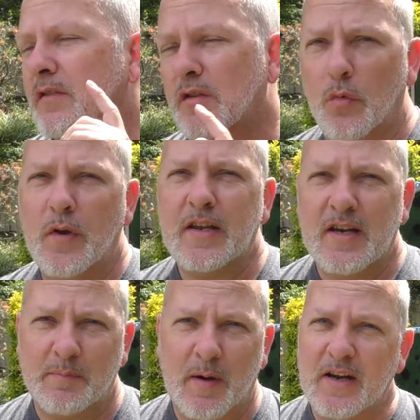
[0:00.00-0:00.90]
So I went
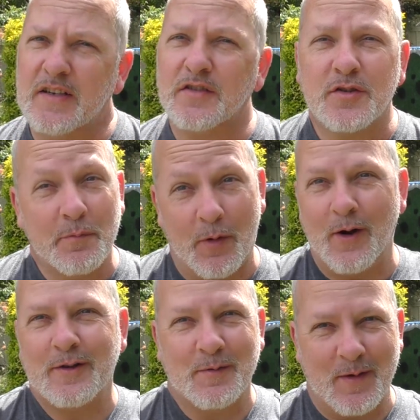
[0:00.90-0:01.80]
down to Bunnings to
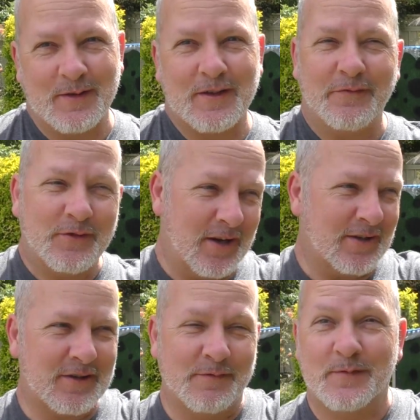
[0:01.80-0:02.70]
buy some other stuff to
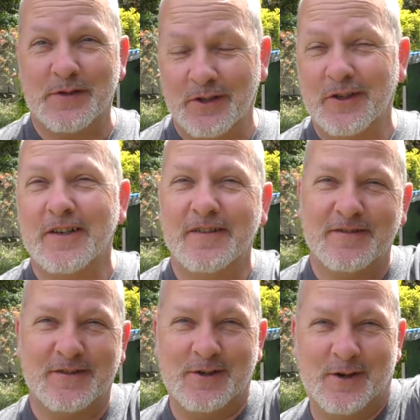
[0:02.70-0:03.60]
get some
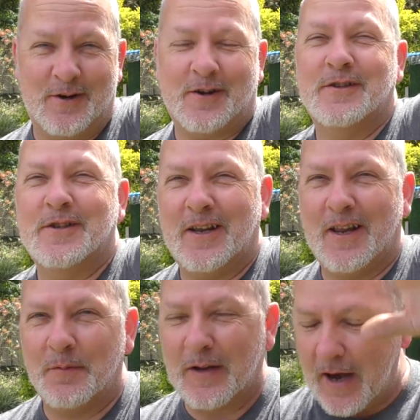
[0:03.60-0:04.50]
silicone so I could
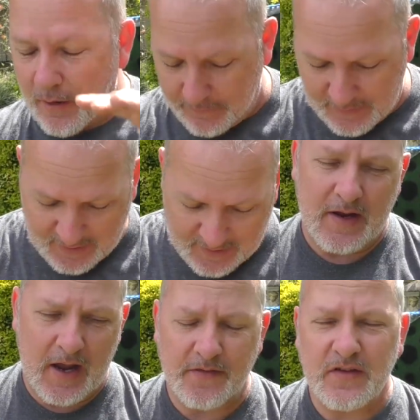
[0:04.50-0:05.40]
seal up the caravan.
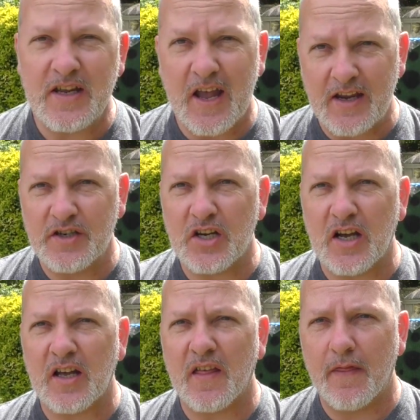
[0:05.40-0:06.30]
They had the
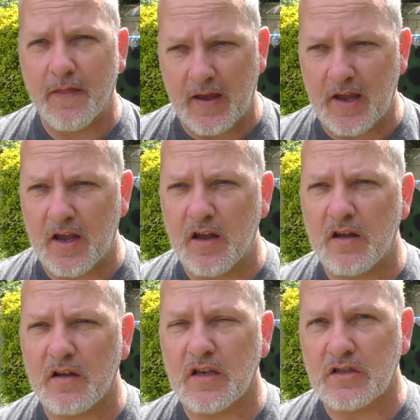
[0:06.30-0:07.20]
edger
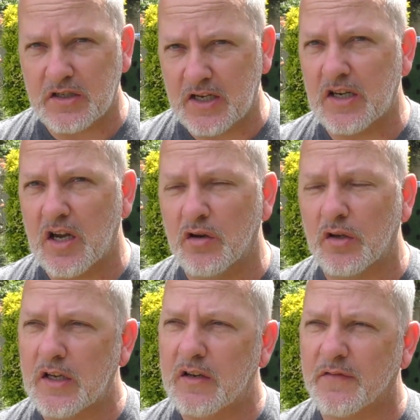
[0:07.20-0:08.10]
there, skin
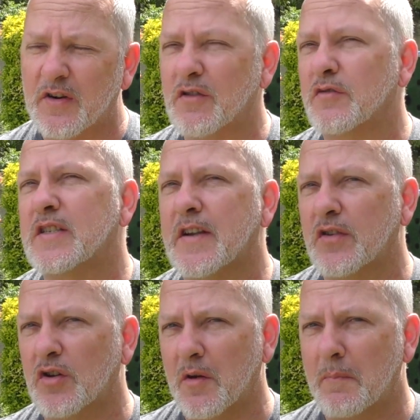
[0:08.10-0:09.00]
only, for
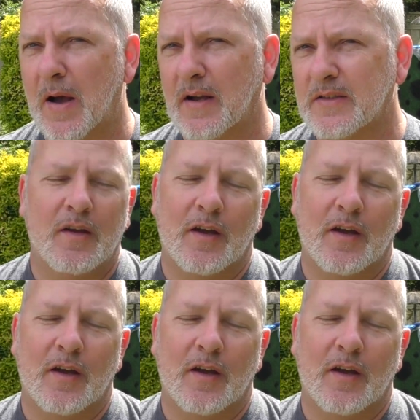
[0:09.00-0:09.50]
179 bucks.